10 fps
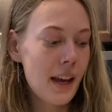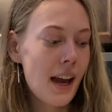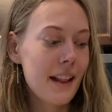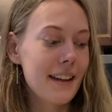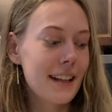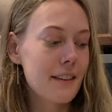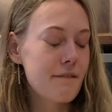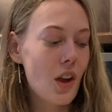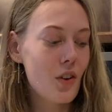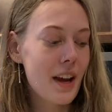And then at the
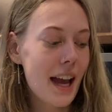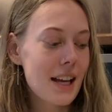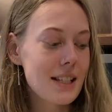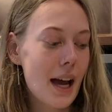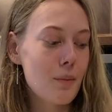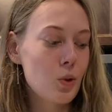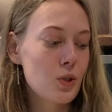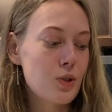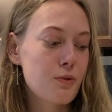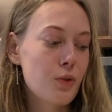very end, I'm going
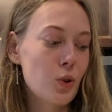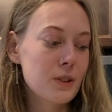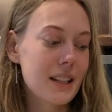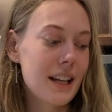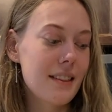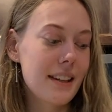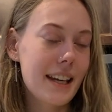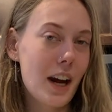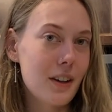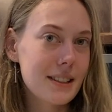to fold in the
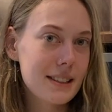carrots.